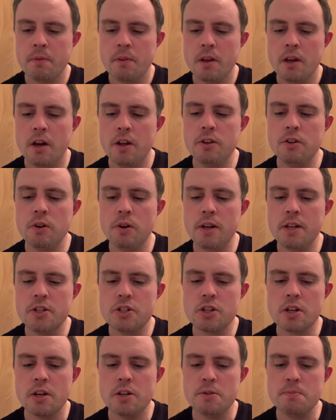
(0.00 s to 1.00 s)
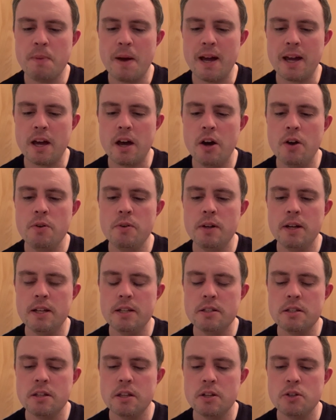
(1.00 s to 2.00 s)
Her knowledge goes back only
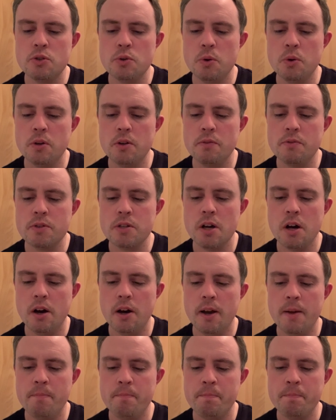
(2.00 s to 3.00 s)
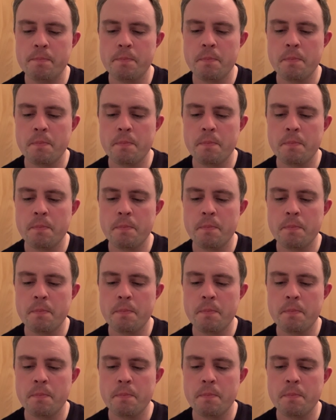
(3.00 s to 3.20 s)
to the dawn of time.